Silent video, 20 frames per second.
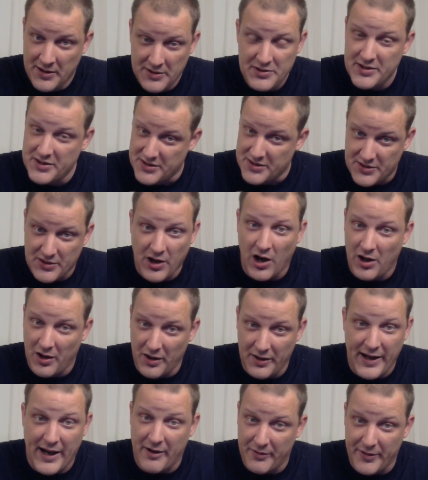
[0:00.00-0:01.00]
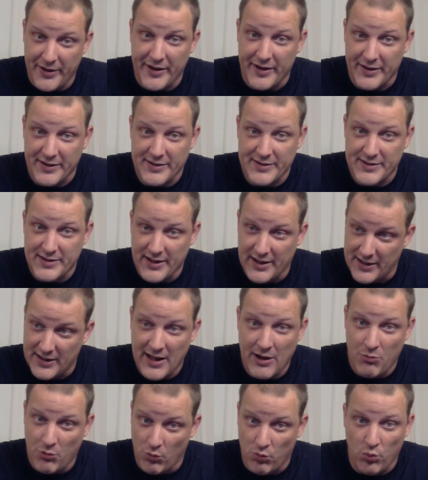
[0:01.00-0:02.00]
Just call it how it is. Like,
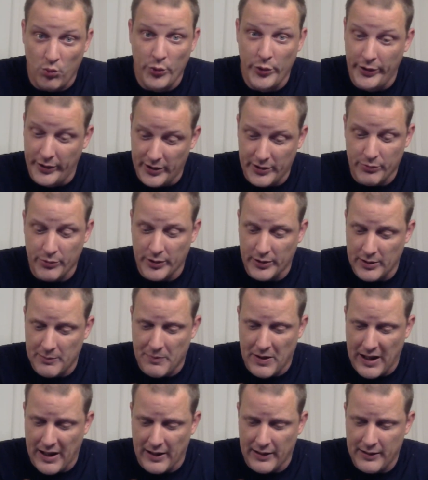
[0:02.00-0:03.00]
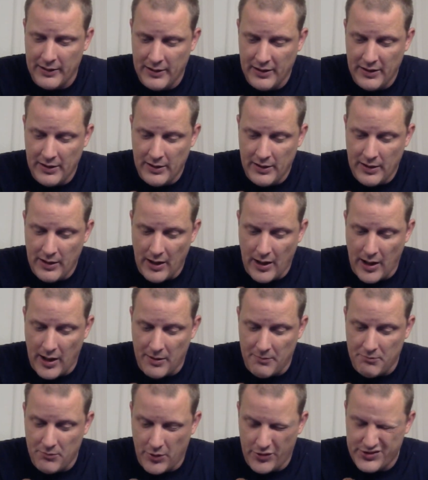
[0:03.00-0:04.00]
they were really, really bad.
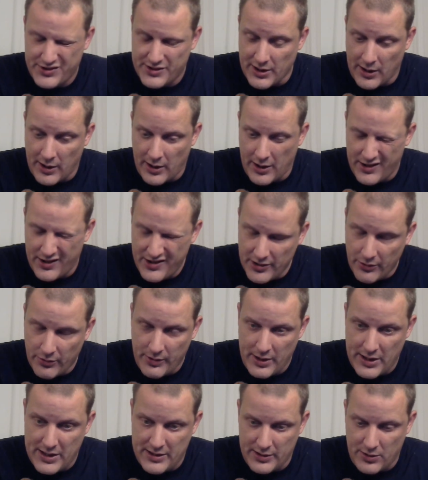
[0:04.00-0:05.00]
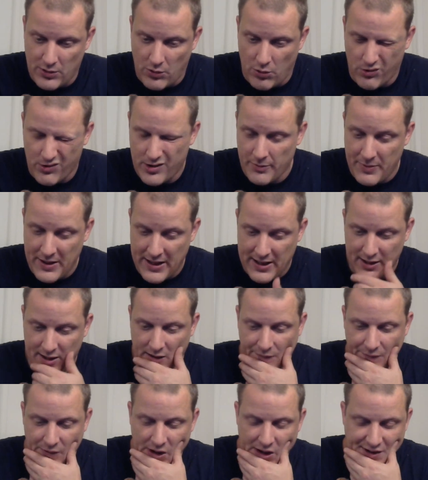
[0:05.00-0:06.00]
Most underrated quarterback
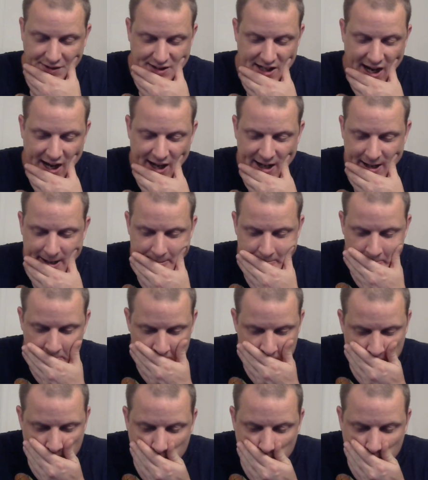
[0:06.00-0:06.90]
of all time.